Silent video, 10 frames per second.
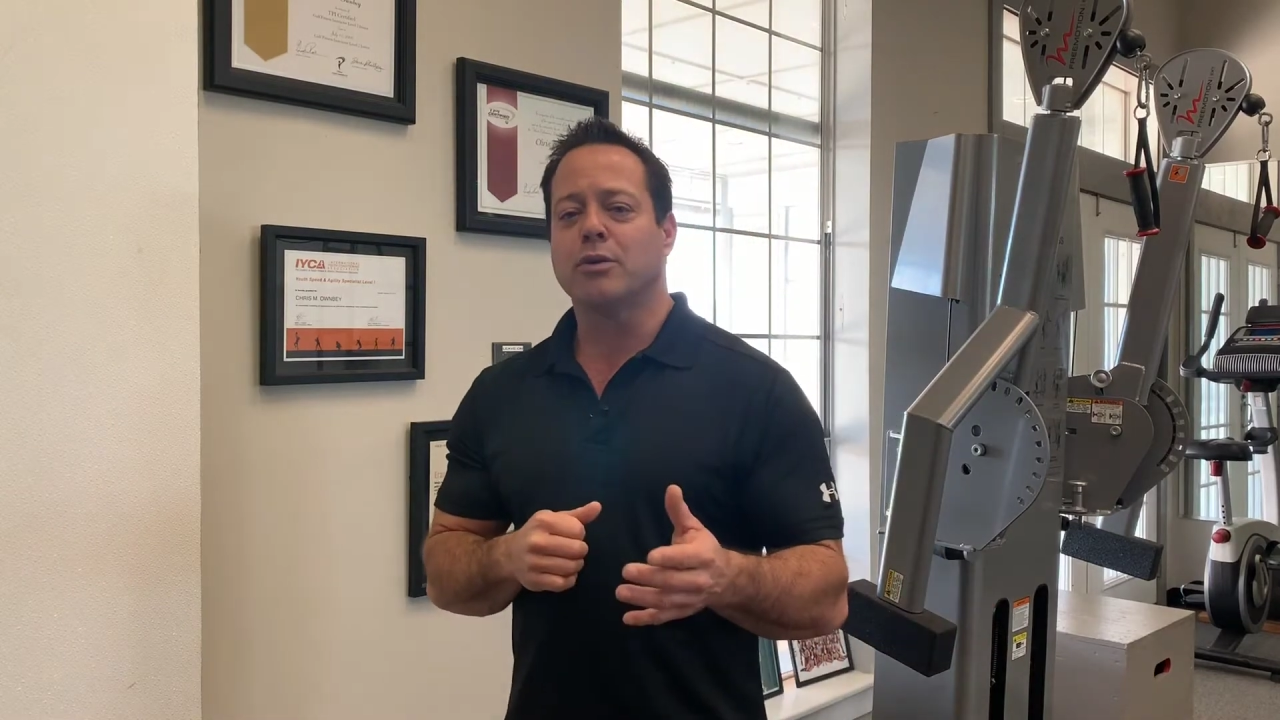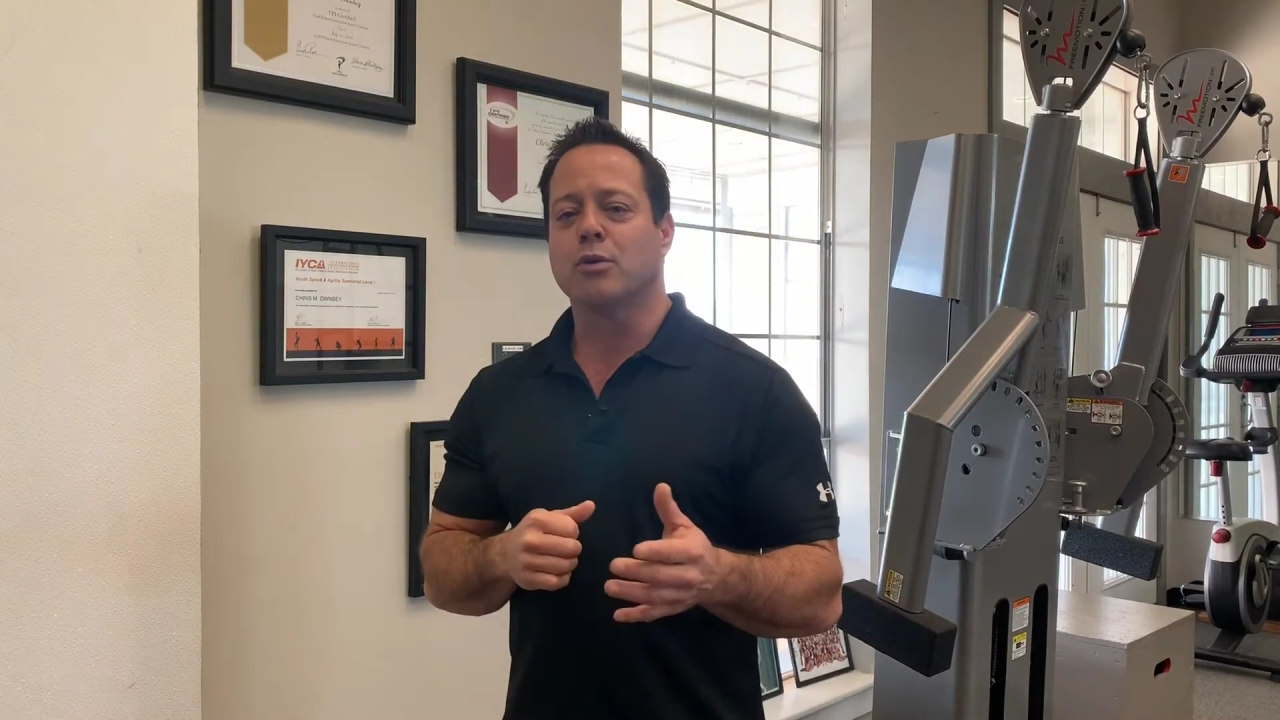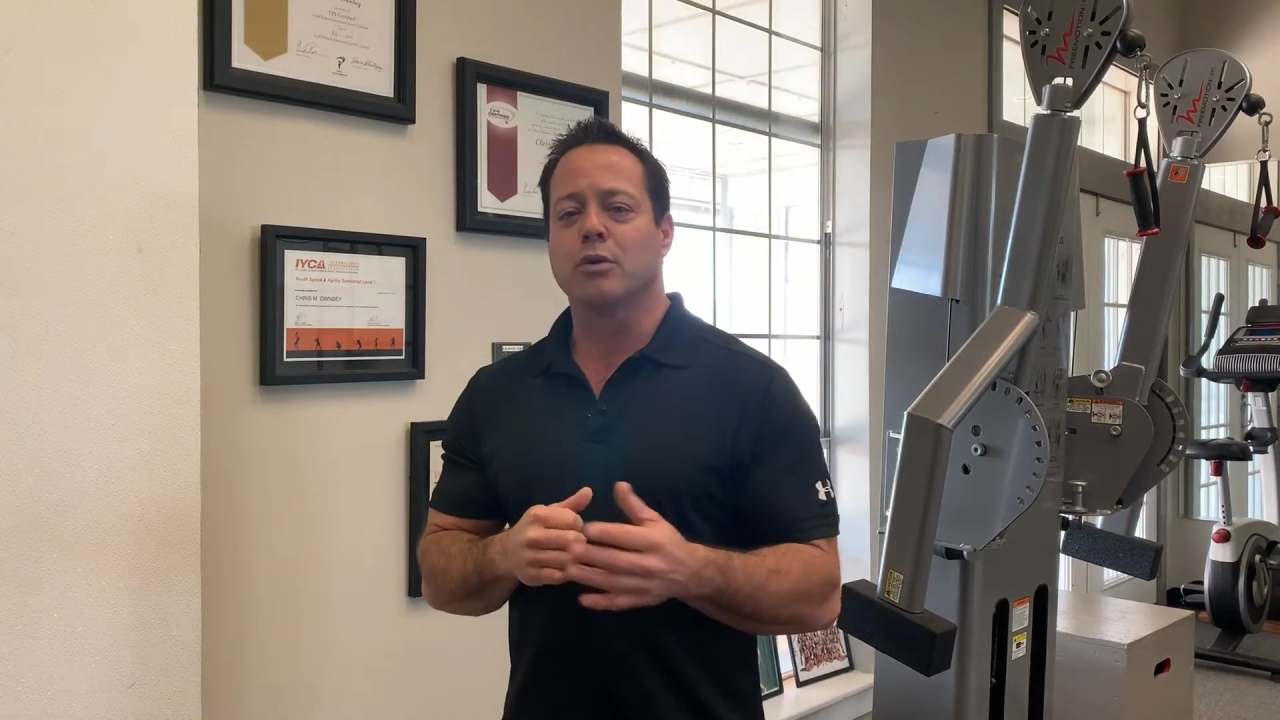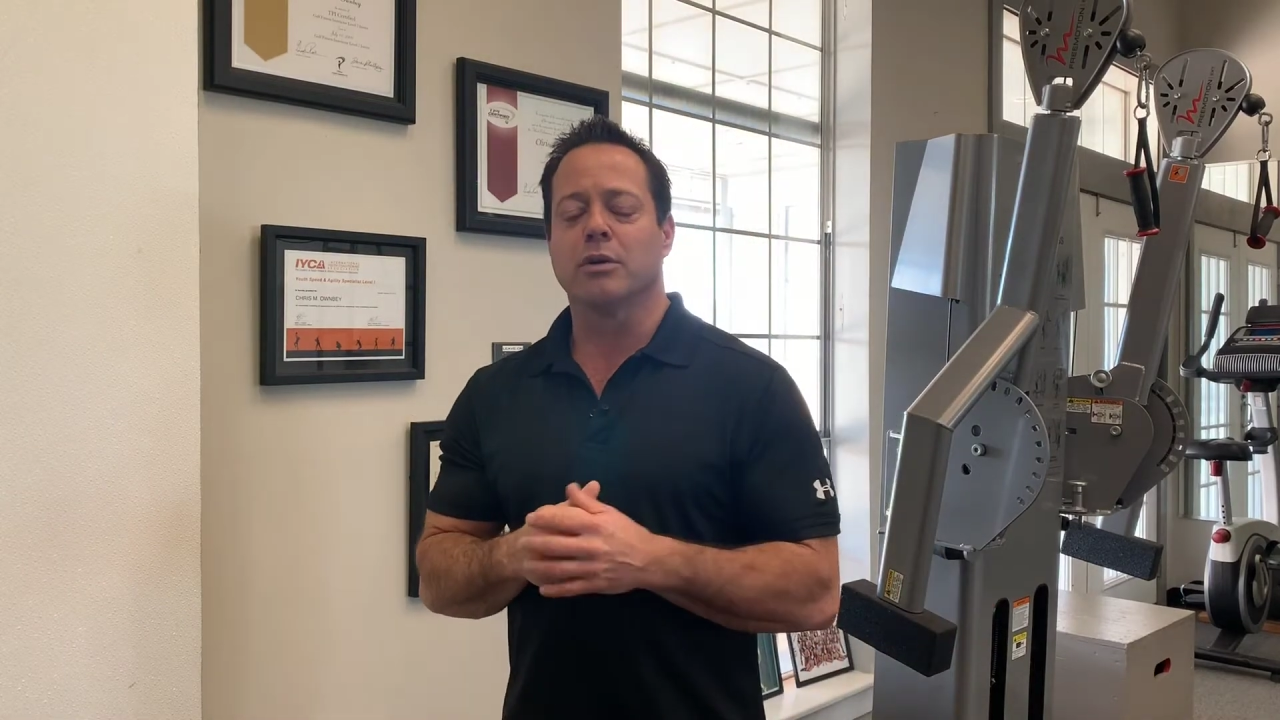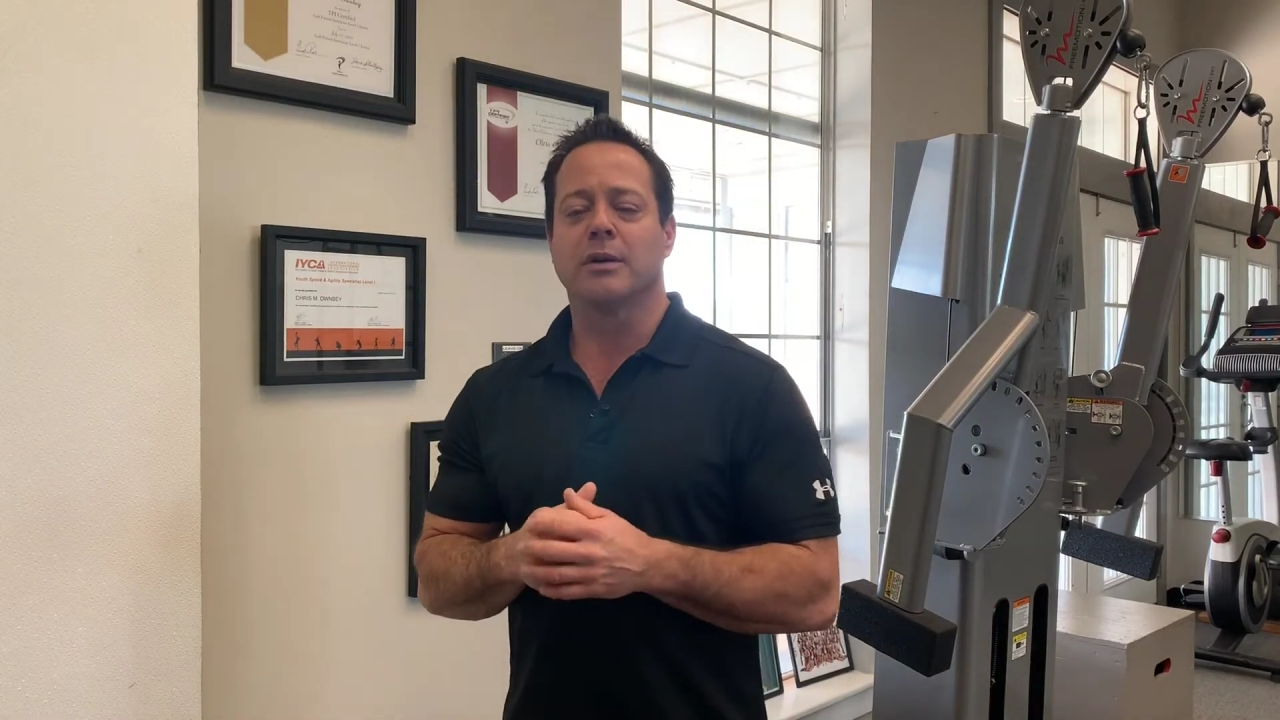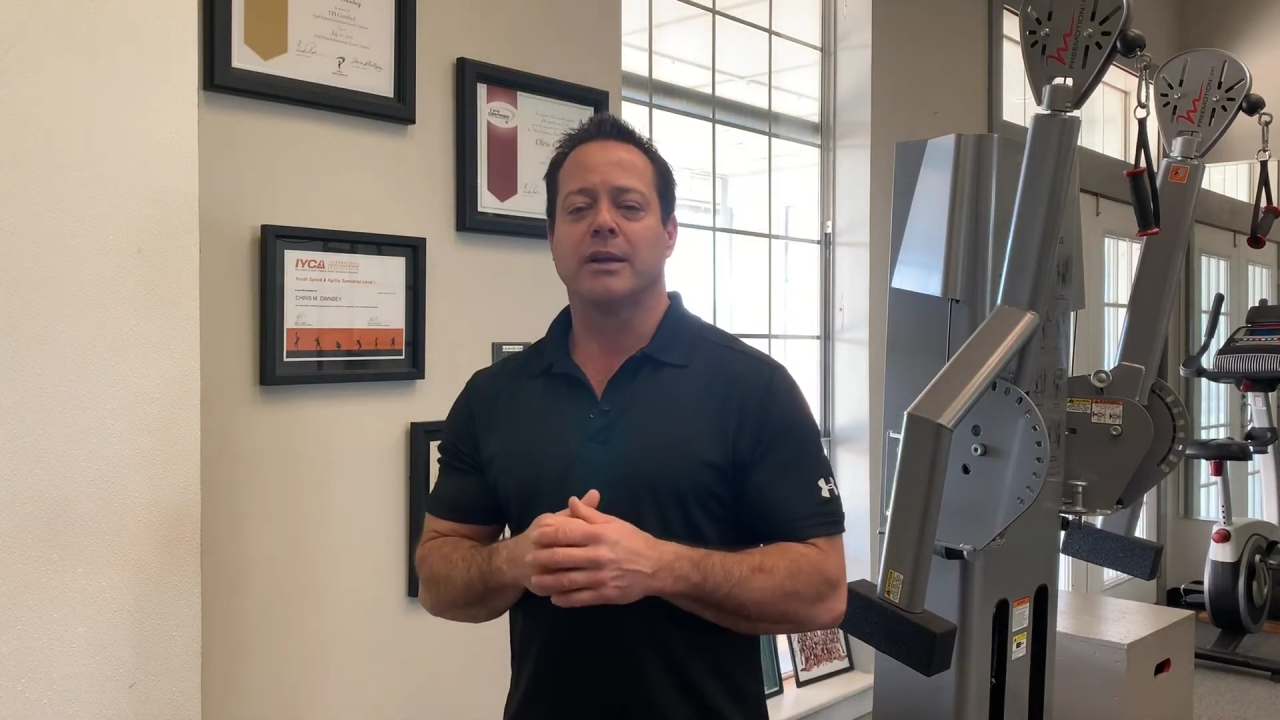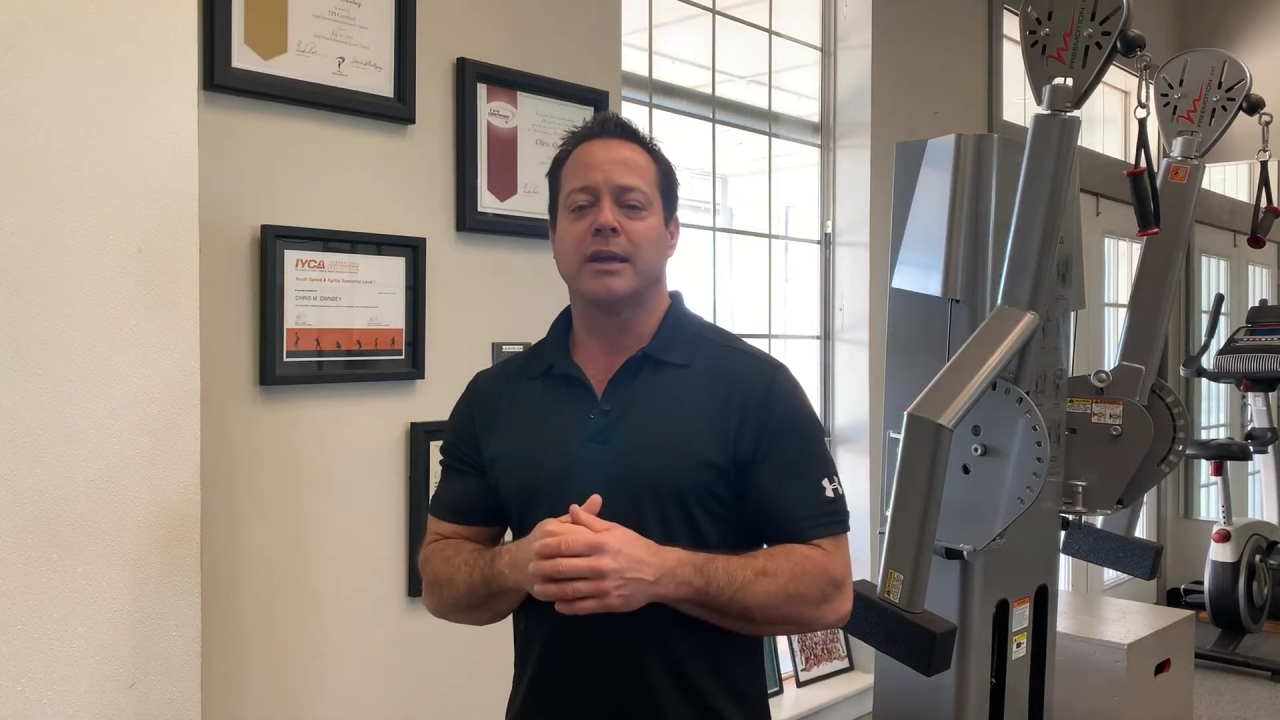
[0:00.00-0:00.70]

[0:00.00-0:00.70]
Corps.